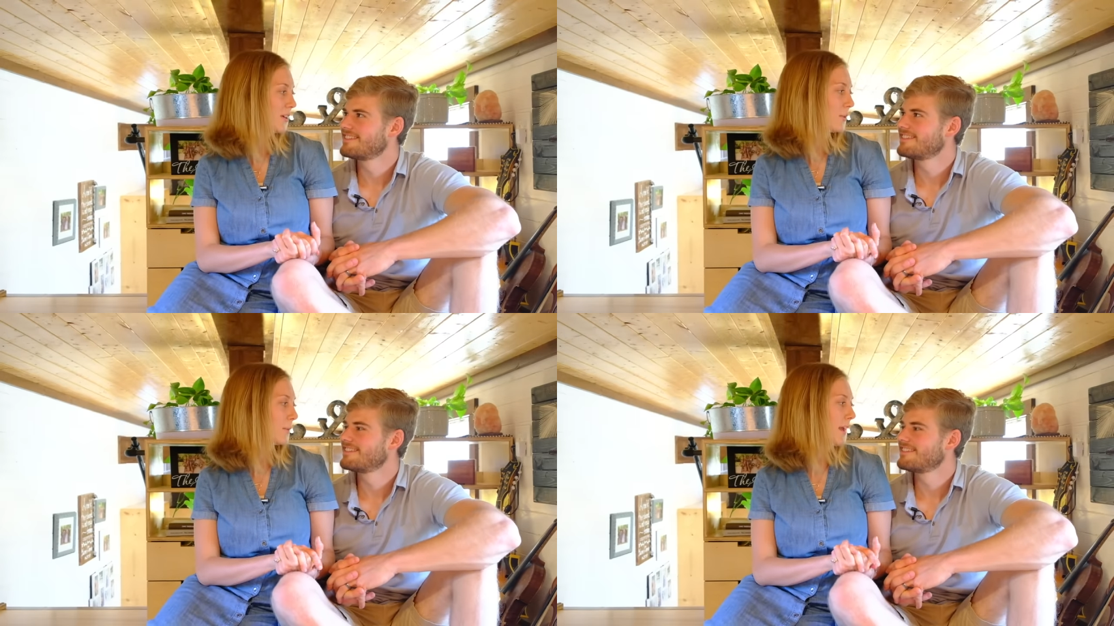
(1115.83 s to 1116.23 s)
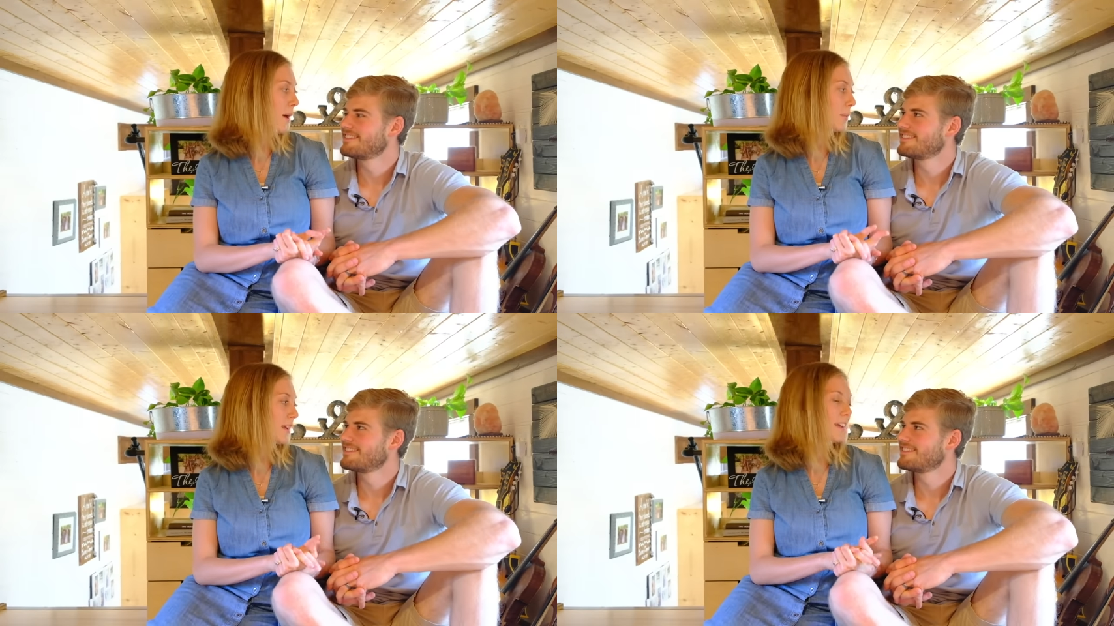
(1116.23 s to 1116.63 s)
Speaker 1: we'd be
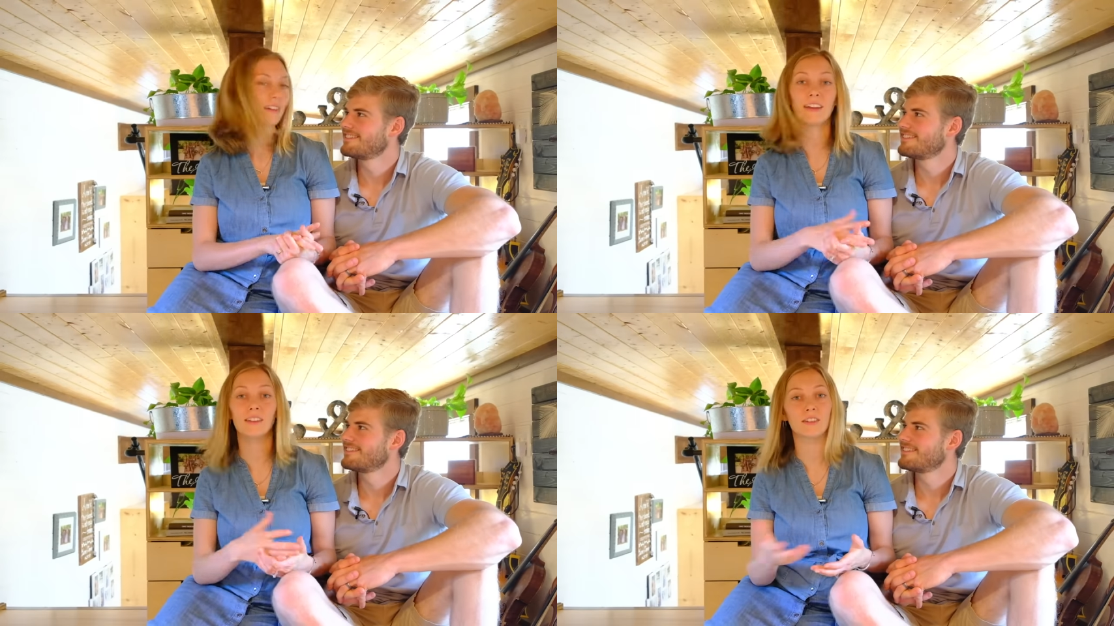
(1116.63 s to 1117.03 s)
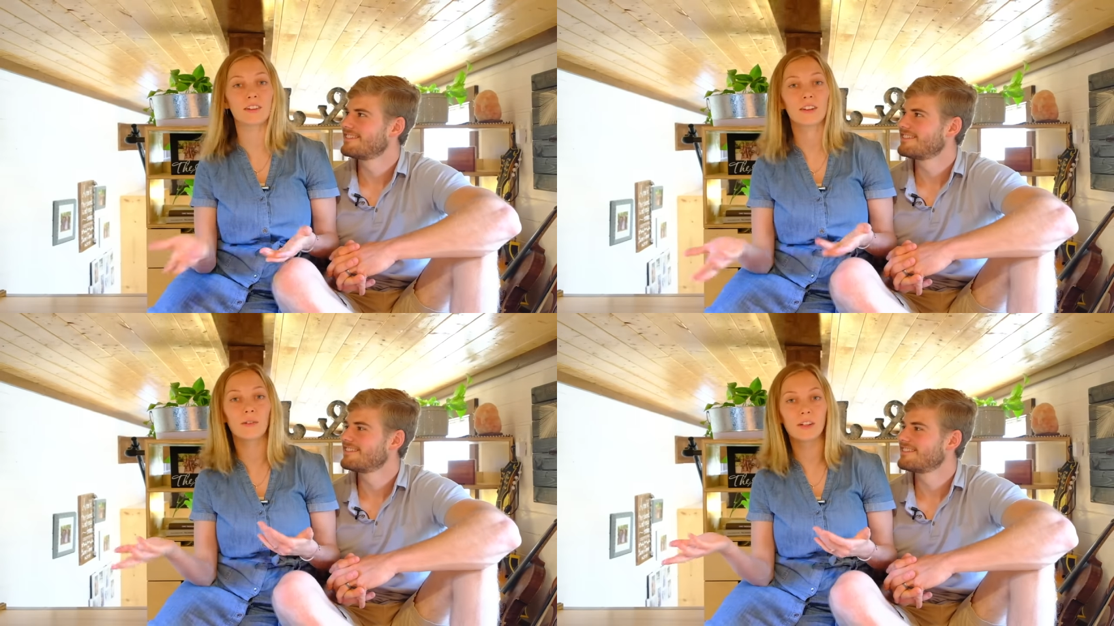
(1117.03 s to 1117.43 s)
happy to answer
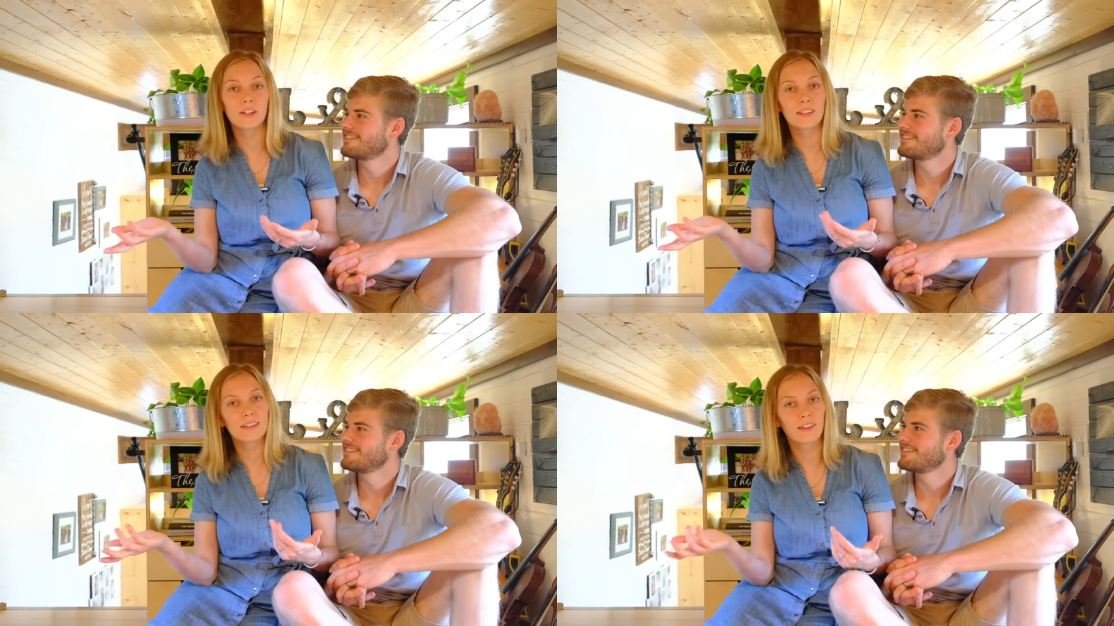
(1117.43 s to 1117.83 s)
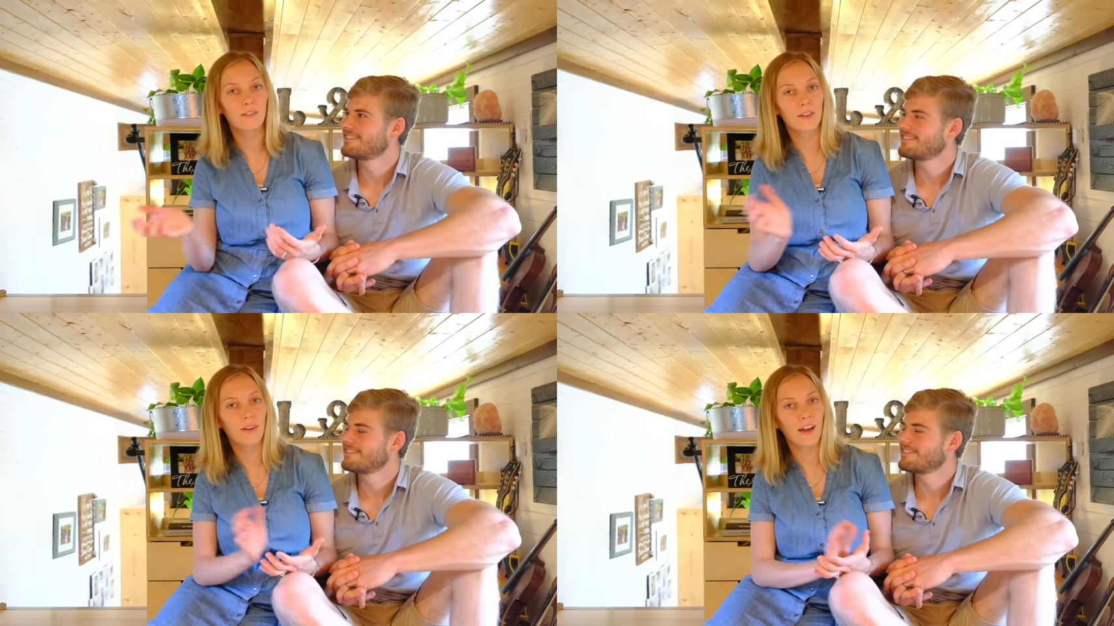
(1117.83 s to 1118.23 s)
any questions
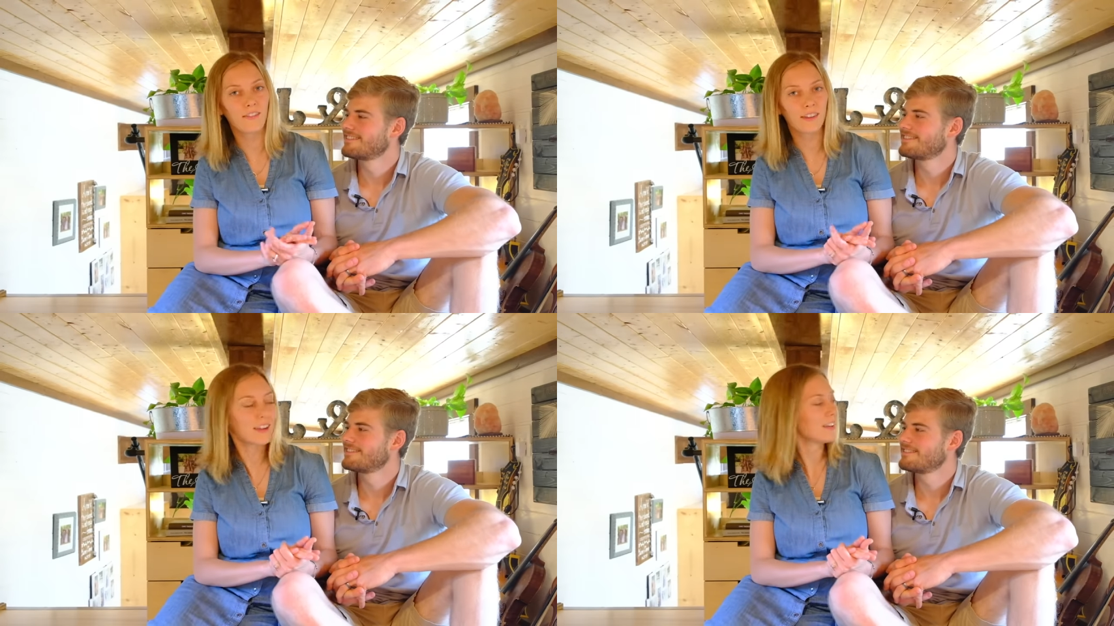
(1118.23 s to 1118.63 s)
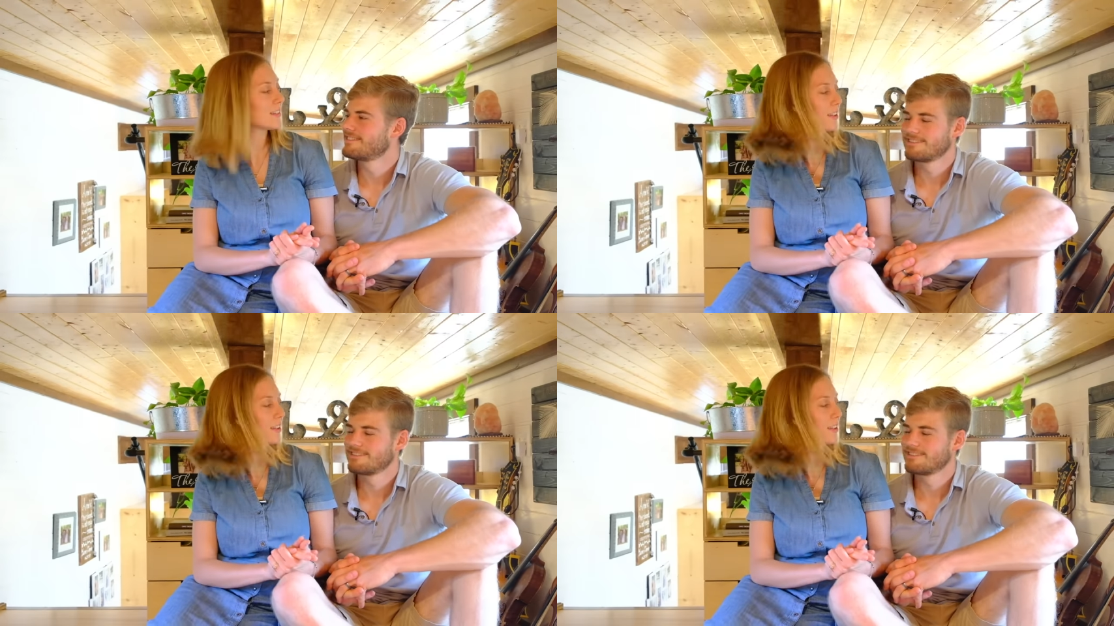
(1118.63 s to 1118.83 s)
if you have any.